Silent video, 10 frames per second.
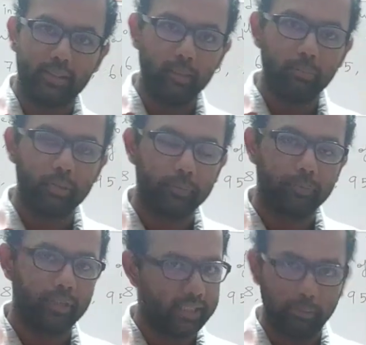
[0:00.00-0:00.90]
heap
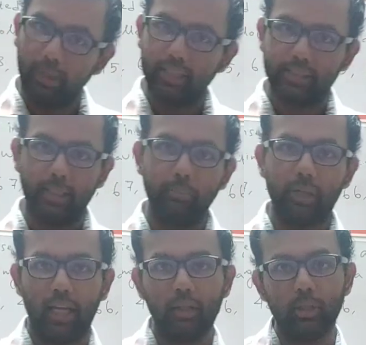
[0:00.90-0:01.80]
step by step, but
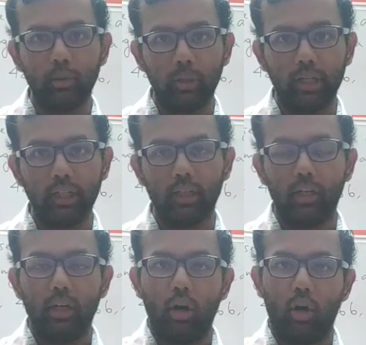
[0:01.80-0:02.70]
I'll be doing it
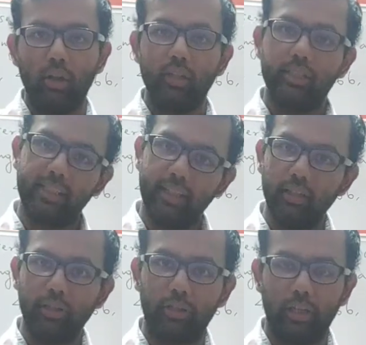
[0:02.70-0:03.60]
on a single
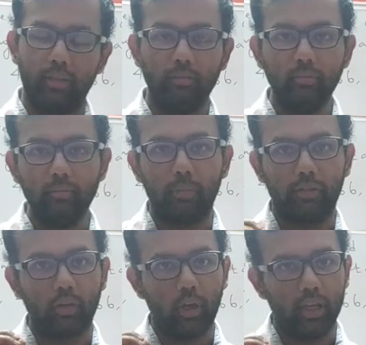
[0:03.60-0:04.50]
tree. But
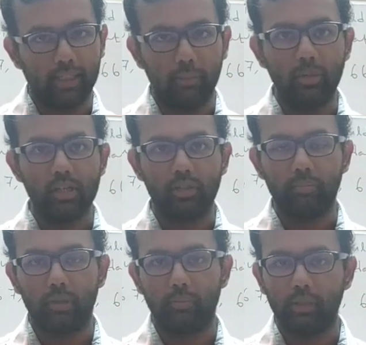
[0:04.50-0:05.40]
for your examination
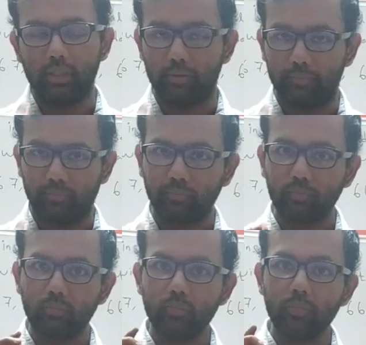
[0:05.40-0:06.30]
purpose,
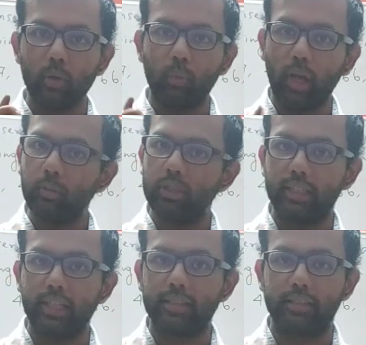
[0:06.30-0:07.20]
what I would
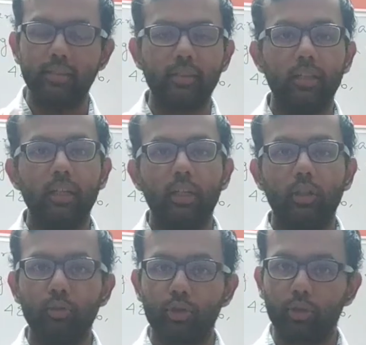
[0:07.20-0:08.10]
suggest is,
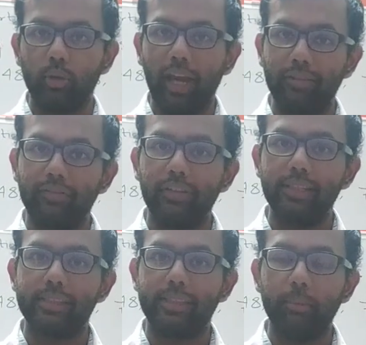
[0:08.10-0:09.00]
you show every
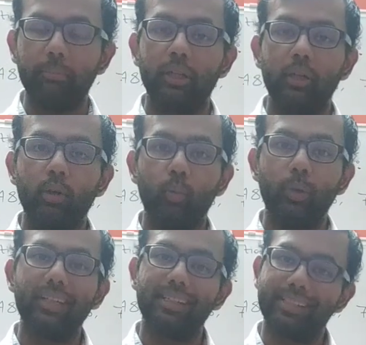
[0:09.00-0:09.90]
step with
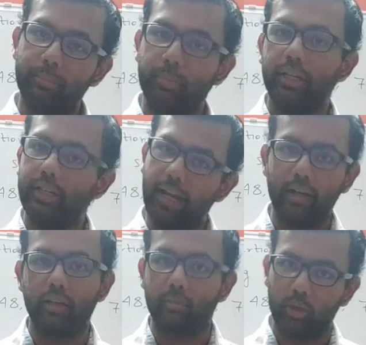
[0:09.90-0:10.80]
a separate
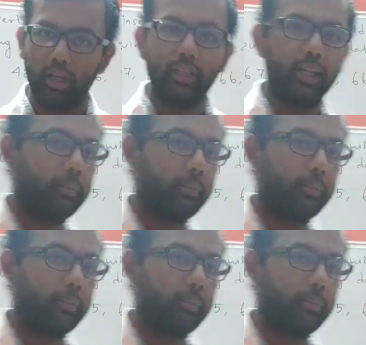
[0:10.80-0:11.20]
diagram, okay? That